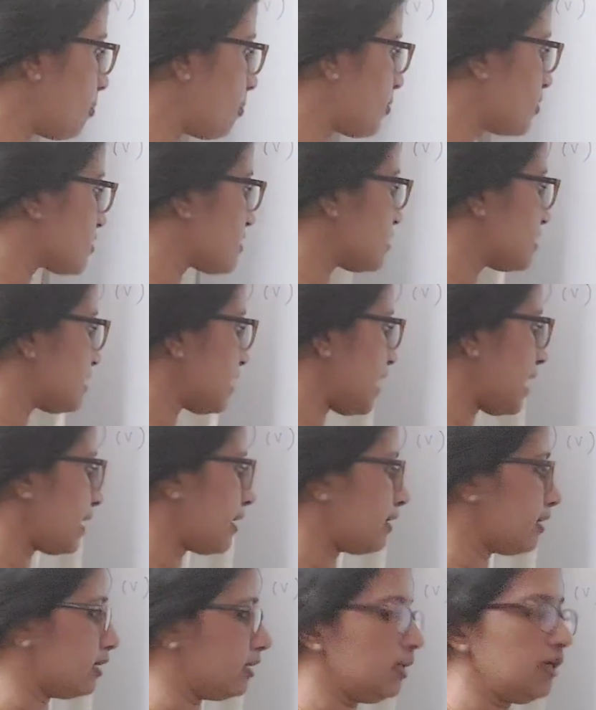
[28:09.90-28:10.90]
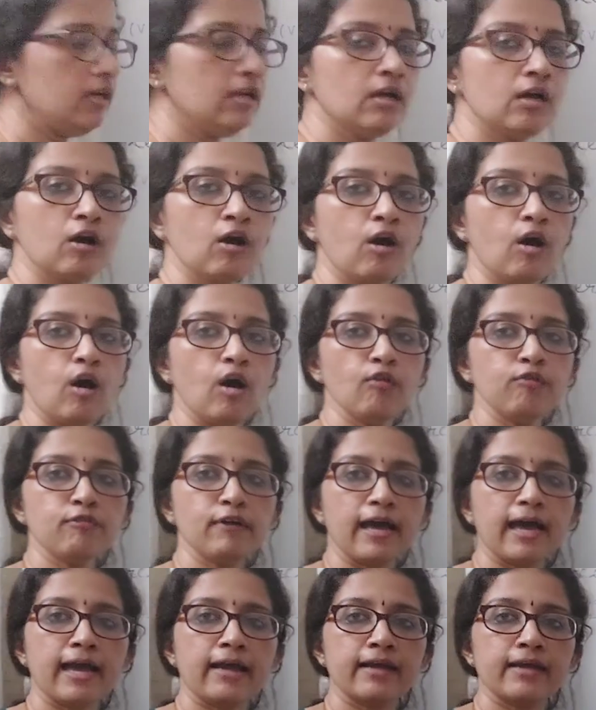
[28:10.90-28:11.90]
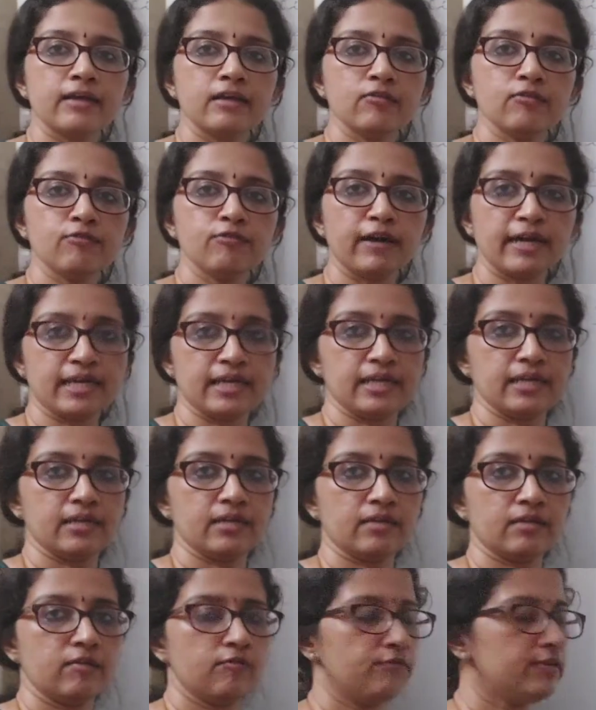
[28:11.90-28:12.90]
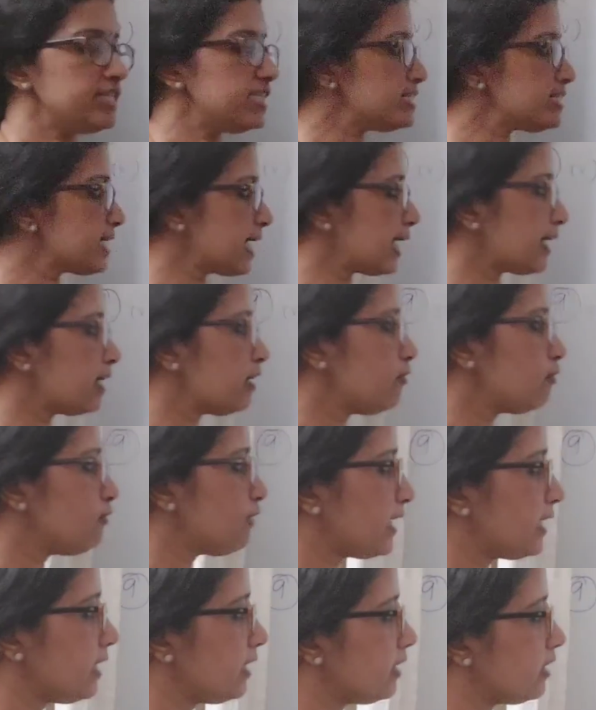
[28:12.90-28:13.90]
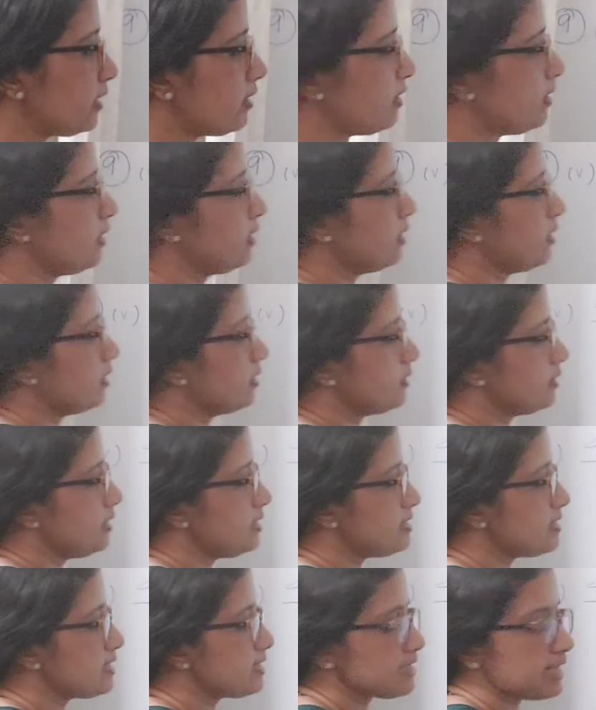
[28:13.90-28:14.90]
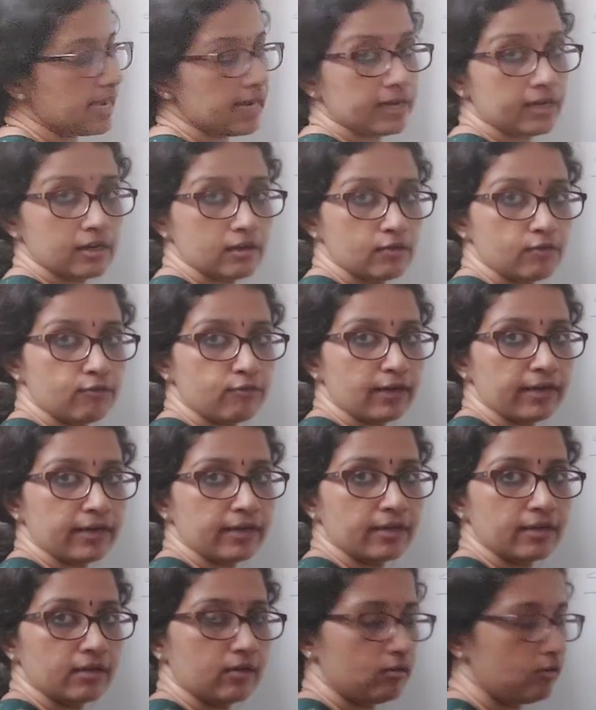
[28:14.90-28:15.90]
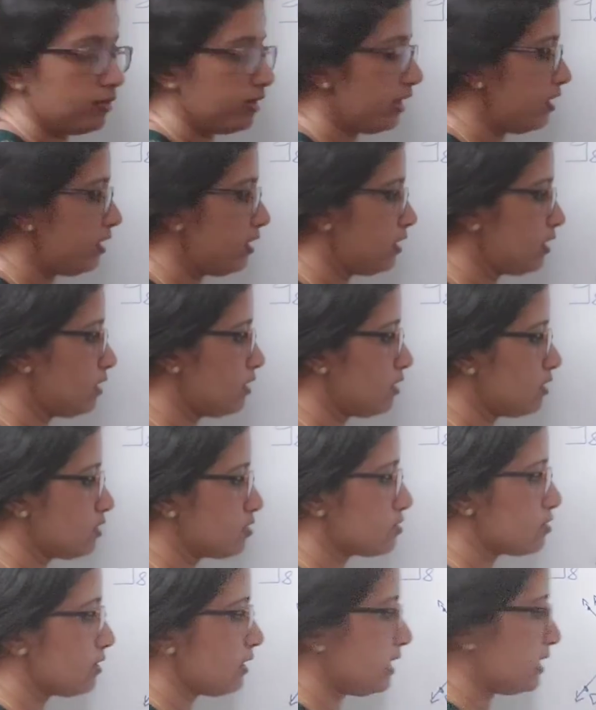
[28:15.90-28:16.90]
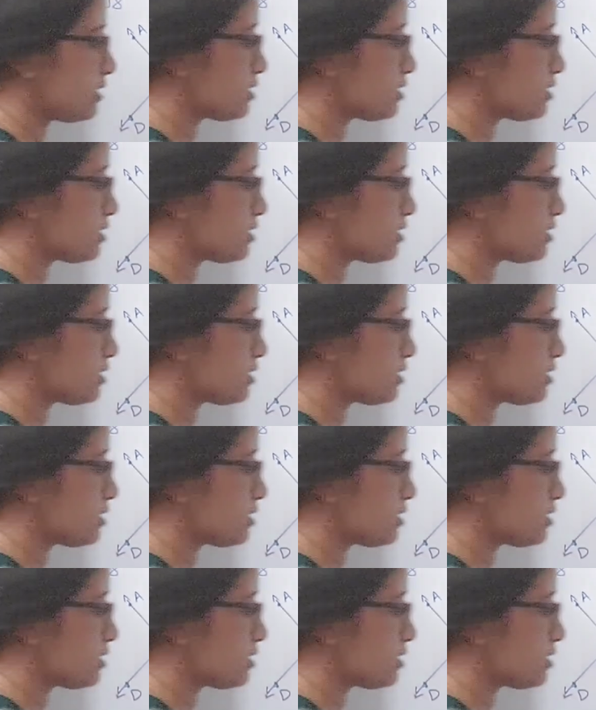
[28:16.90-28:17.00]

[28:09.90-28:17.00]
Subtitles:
opposite angle of angle phi? Which is angle phi here? This is angle phi. Okay, so